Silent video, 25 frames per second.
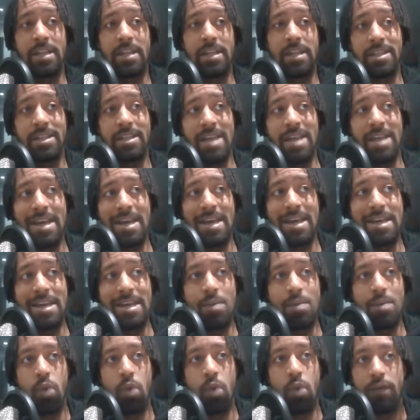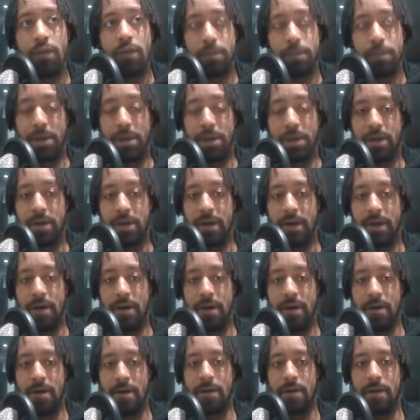Wolfsberg
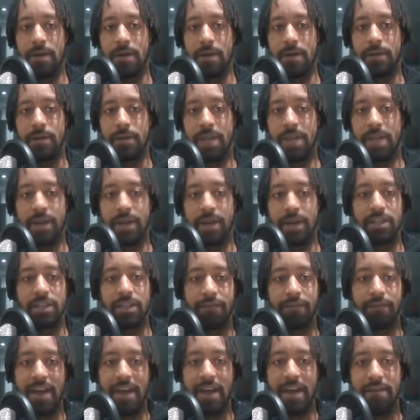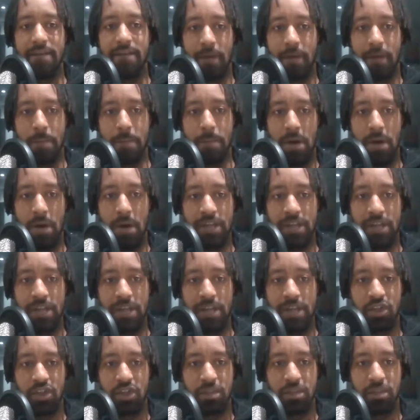done us a favour by
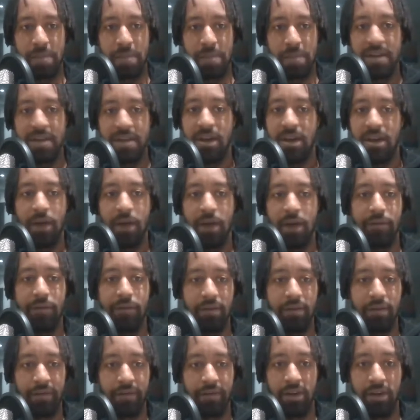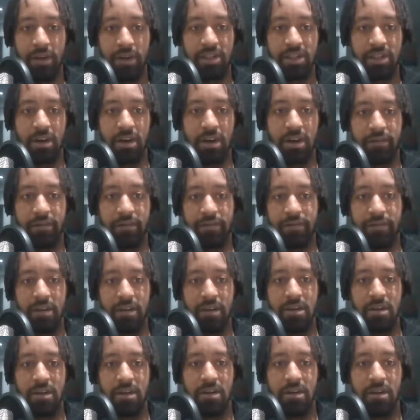just bending over in the first half.
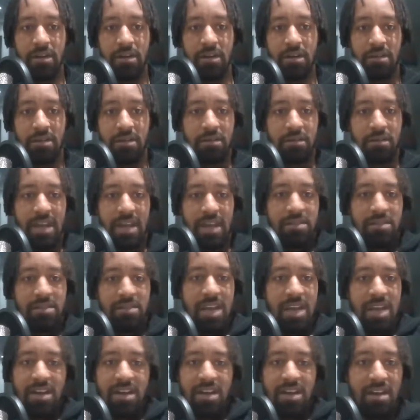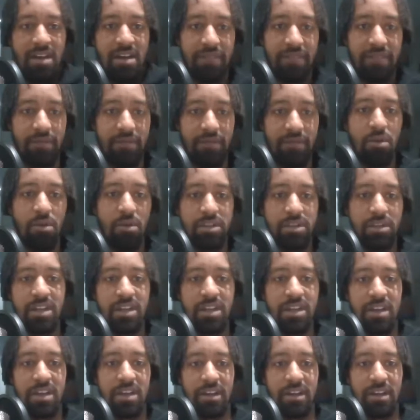They had nothing for us,
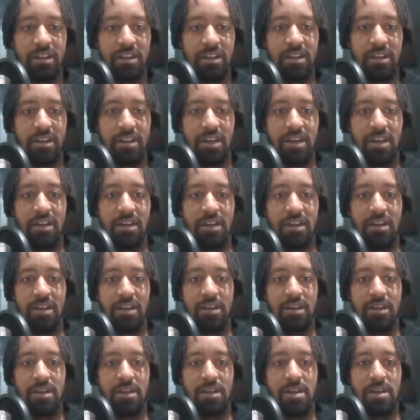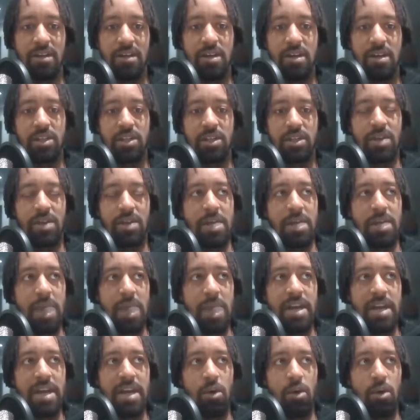didn't they? Did they? No. So they
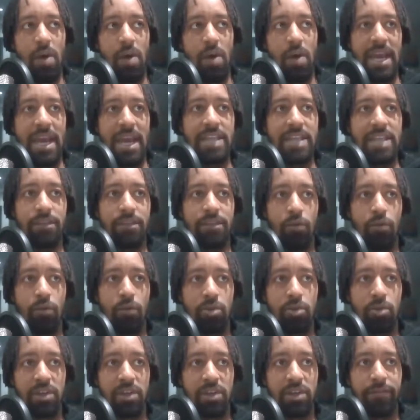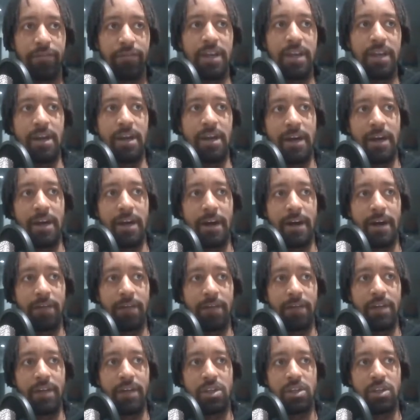made it quite easy for him because I think
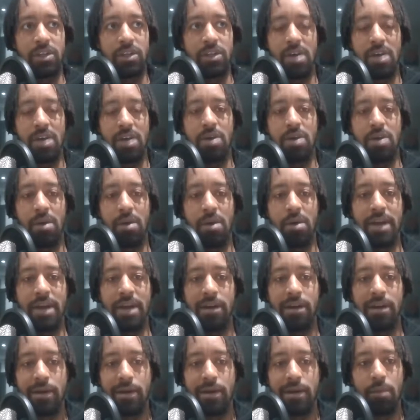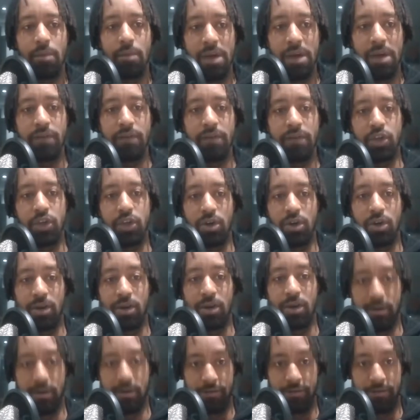Sissoko had a little bit of a
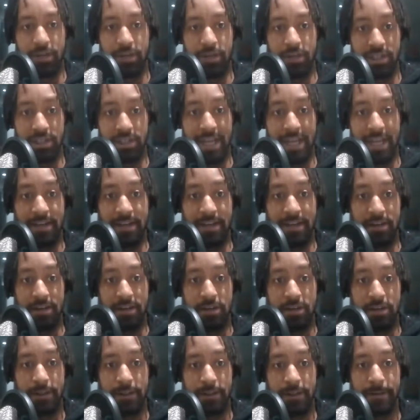shocker for his standards.